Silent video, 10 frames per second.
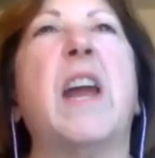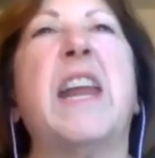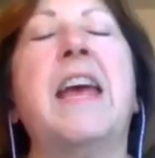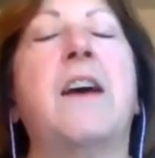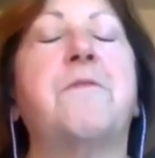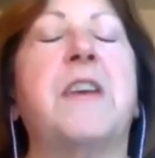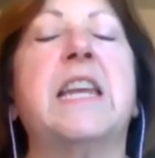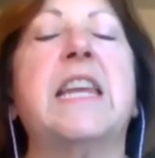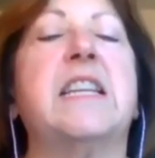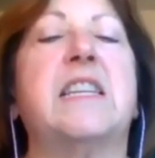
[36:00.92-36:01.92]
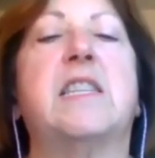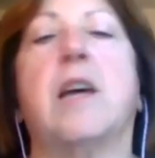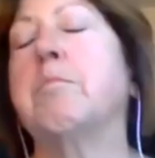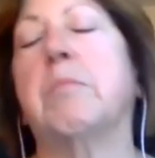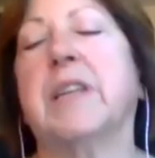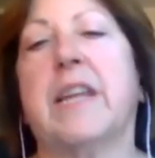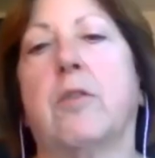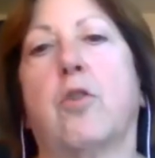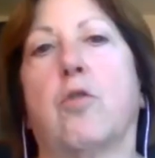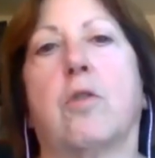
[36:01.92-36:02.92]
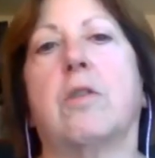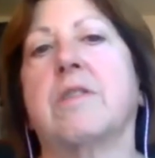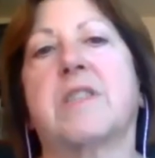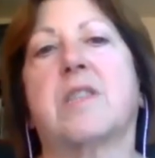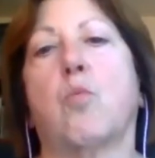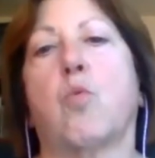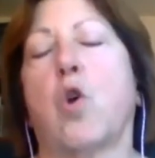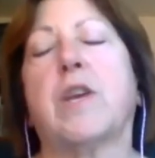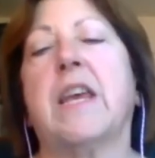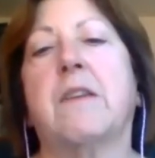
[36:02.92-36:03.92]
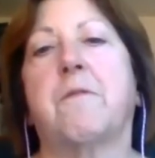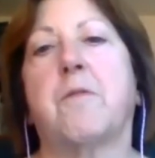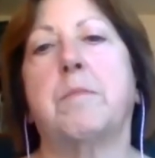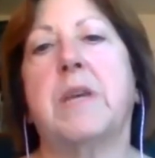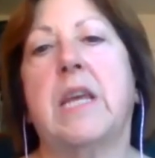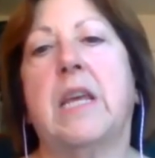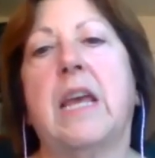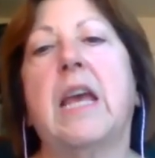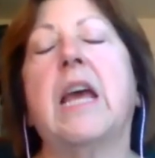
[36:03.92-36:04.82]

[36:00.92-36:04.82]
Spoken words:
want to have any dumb little girls working for me.